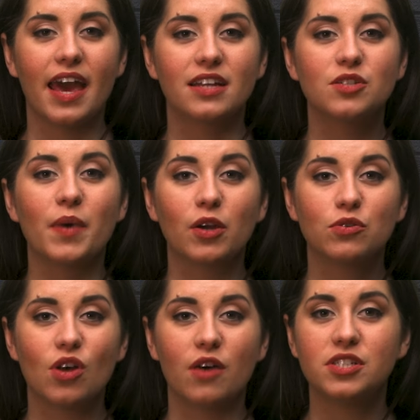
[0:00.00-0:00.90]
and
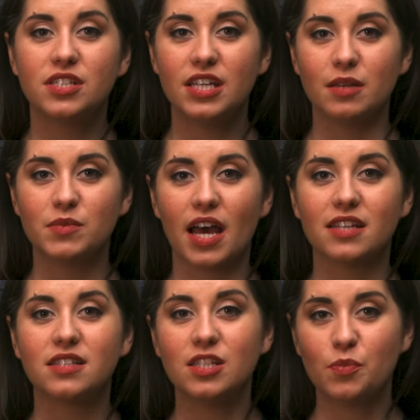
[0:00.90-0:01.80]
Microsoft Teams
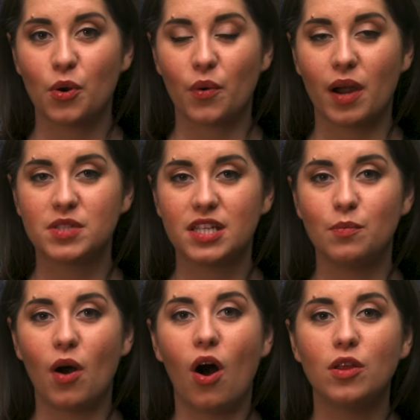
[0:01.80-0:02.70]
as these programs
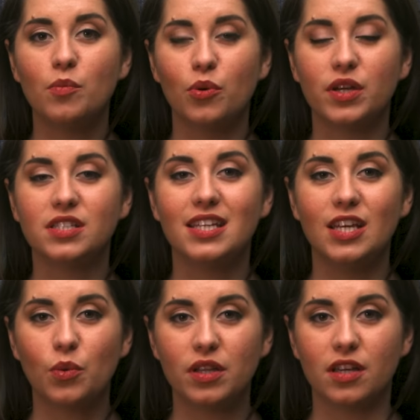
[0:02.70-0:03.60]
keep all employees
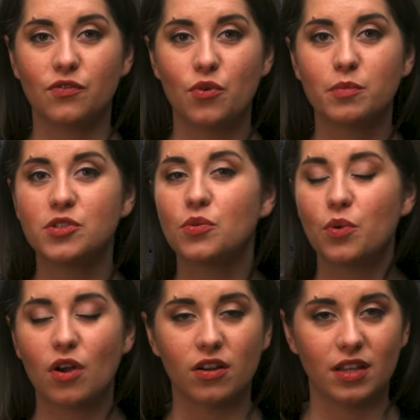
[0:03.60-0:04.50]
equally informed,
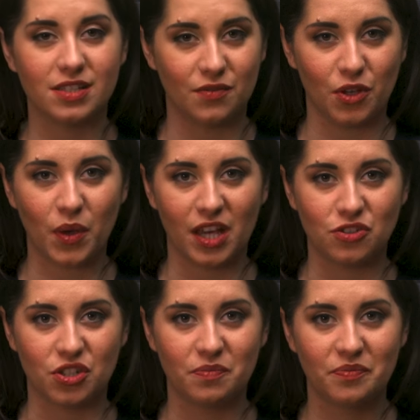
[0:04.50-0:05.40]
regardless of
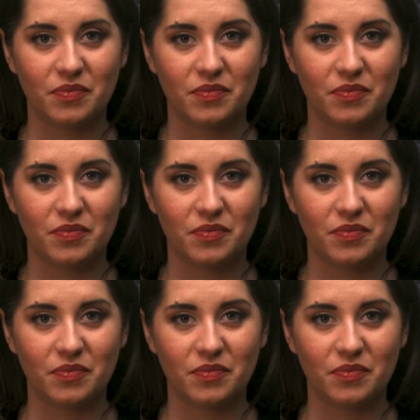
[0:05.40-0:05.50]
location.